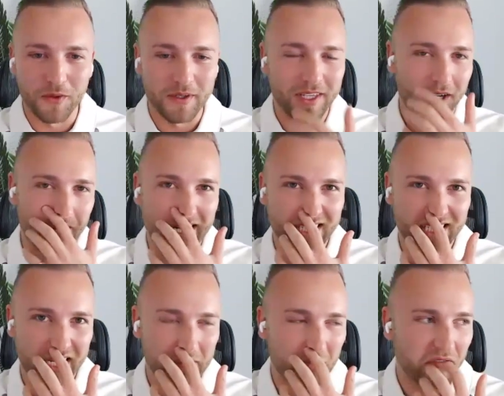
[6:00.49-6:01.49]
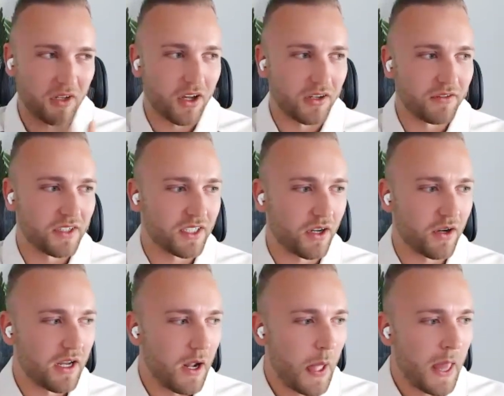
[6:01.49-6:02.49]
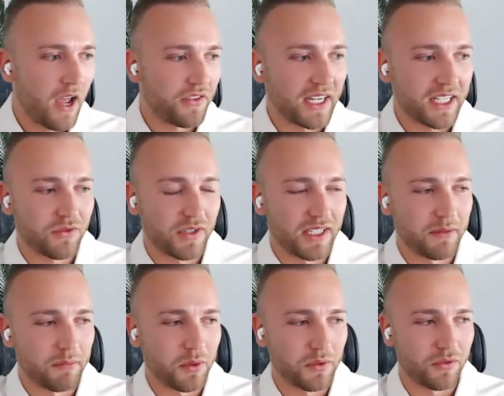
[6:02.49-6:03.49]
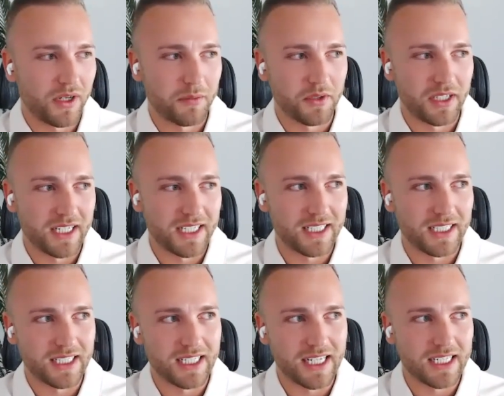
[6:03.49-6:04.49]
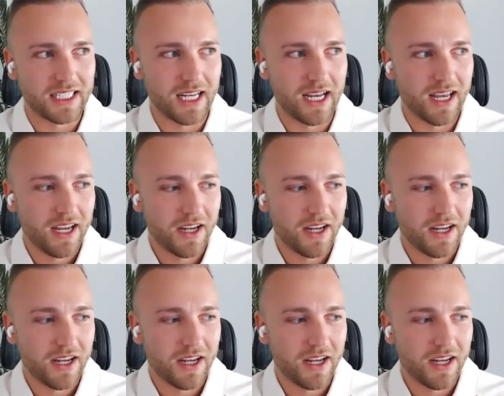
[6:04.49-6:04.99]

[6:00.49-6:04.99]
in the grand scheme of life. And so I think it's really important for anybody listening to this that